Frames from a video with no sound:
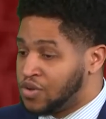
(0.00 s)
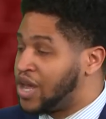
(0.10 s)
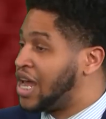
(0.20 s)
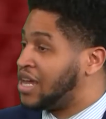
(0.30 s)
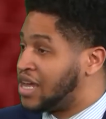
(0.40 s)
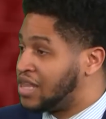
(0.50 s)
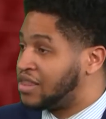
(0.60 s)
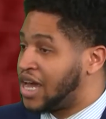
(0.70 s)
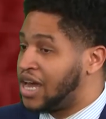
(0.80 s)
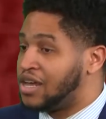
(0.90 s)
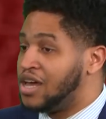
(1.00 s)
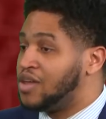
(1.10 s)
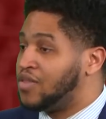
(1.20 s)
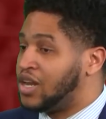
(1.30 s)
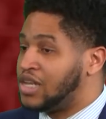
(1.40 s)
can't get that,
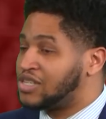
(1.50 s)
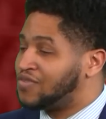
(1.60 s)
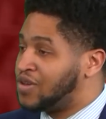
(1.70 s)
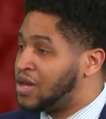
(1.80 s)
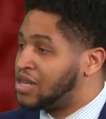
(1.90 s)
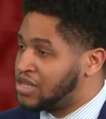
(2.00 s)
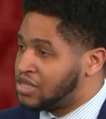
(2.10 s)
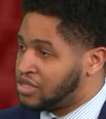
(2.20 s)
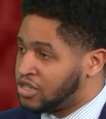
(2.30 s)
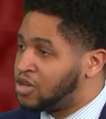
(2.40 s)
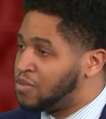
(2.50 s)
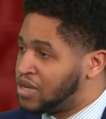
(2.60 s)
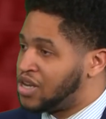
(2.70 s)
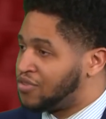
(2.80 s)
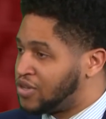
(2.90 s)
then it's a little
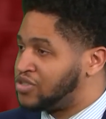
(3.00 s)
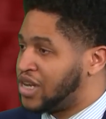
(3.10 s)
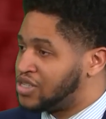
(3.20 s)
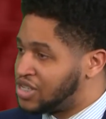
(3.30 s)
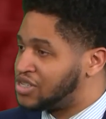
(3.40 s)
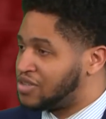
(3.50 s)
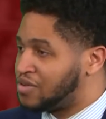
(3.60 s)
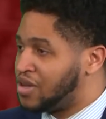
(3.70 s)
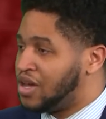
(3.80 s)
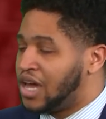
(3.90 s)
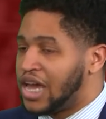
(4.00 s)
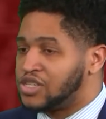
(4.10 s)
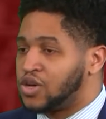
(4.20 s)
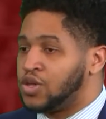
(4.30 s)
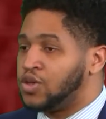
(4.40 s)
bit different transition. And
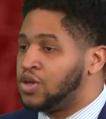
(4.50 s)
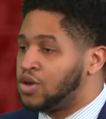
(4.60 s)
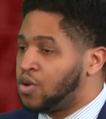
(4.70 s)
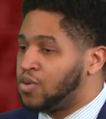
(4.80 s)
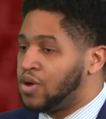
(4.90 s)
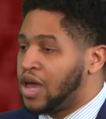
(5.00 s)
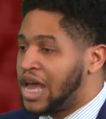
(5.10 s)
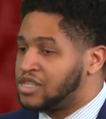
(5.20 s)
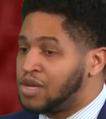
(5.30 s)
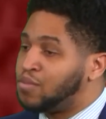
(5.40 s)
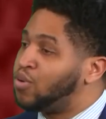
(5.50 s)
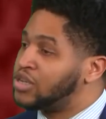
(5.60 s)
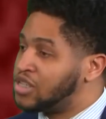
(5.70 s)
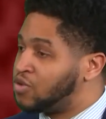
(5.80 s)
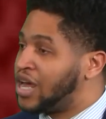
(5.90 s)
so at some point
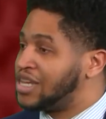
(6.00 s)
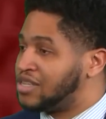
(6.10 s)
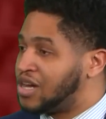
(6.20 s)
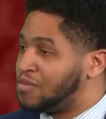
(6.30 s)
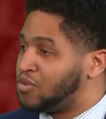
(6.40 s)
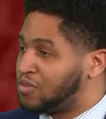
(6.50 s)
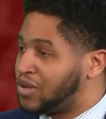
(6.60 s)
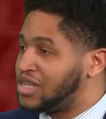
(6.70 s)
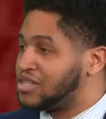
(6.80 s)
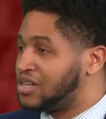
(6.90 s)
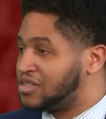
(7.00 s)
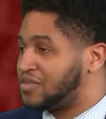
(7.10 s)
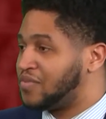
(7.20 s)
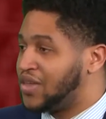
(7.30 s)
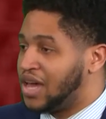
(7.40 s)
someone has to come and replace us.
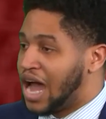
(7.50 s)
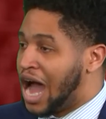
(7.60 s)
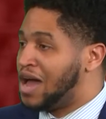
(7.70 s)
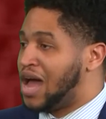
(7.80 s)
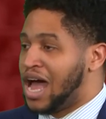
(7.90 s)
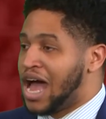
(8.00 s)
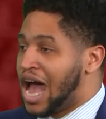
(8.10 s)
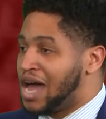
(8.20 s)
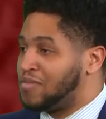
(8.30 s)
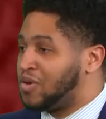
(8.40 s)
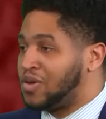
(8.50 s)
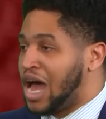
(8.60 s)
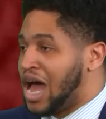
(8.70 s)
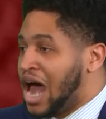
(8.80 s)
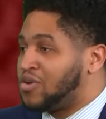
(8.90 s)
I
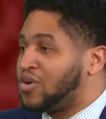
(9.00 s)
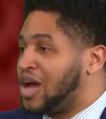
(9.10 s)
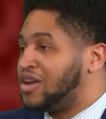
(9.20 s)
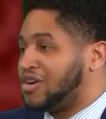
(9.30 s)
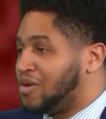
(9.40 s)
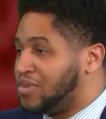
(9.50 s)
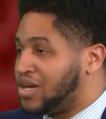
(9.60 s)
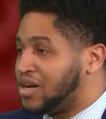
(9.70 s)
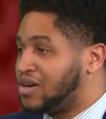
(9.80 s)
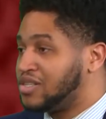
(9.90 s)
don't know how long I'll be here,